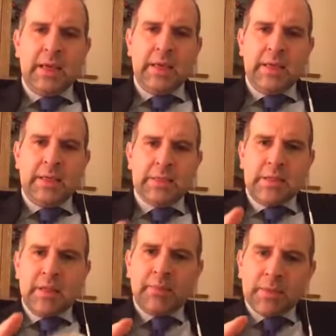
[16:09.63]
is a
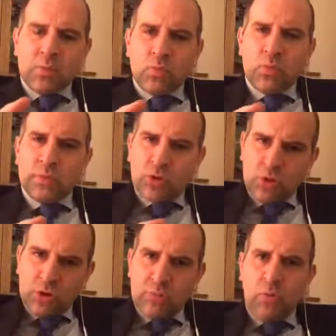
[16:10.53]
little bit too
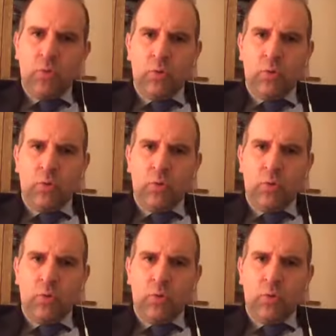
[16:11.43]
small,